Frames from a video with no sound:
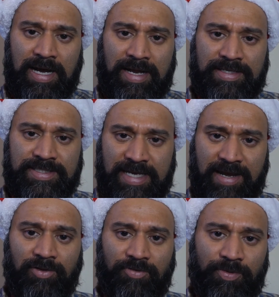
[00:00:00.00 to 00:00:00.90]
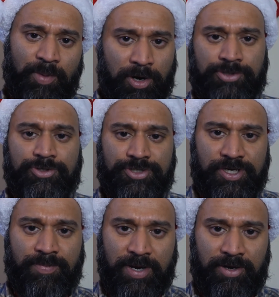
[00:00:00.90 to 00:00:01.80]
on a scale of a partridge
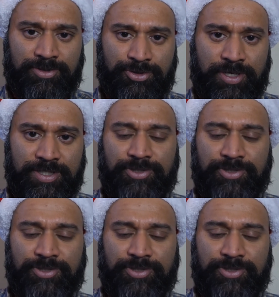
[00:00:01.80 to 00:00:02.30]
in a pear tree